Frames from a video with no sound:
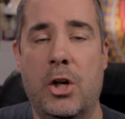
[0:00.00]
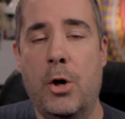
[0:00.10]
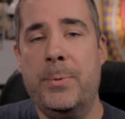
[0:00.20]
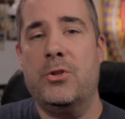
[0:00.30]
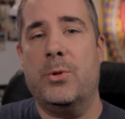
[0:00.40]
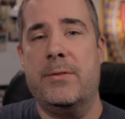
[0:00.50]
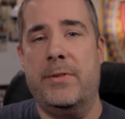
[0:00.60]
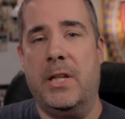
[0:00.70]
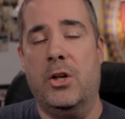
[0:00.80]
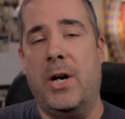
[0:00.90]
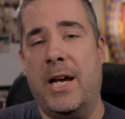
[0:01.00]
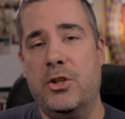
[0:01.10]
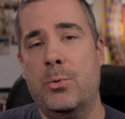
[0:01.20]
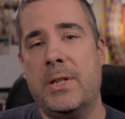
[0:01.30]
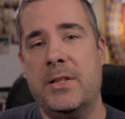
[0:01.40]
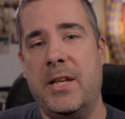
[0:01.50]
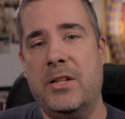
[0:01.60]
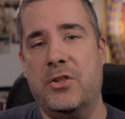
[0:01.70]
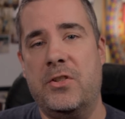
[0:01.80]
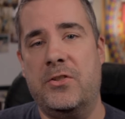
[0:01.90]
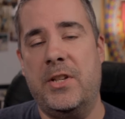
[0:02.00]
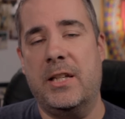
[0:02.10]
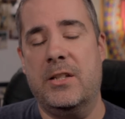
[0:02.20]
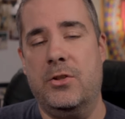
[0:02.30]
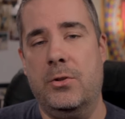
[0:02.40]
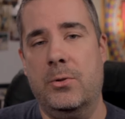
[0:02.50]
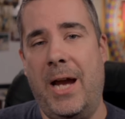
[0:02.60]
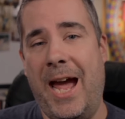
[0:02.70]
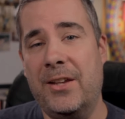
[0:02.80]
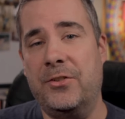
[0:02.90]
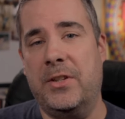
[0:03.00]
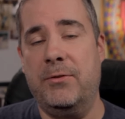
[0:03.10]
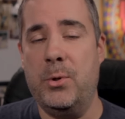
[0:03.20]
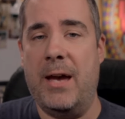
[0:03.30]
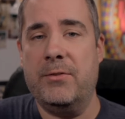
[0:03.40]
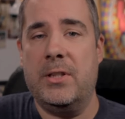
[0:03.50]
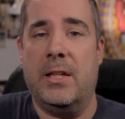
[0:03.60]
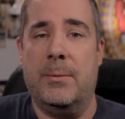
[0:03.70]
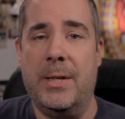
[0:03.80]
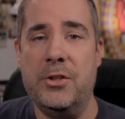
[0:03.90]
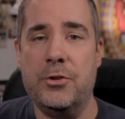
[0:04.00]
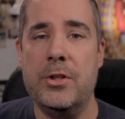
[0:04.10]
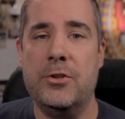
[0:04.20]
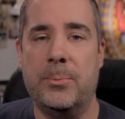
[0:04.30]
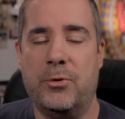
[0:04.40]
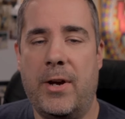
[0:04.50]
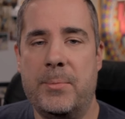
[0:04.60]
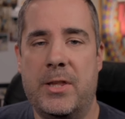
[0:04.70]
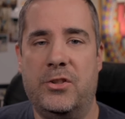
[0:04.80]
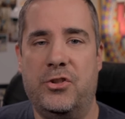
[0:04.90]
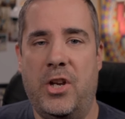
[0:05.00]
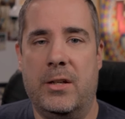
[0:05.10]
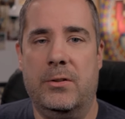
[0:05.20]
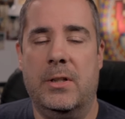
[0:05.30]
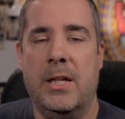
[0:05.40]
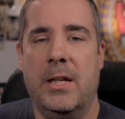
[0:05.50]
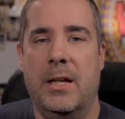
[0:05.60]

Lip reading: Hope you enjoyed the video. I do want to take just a second to ask, if you haven't yet, make sure you subscribe to this channel.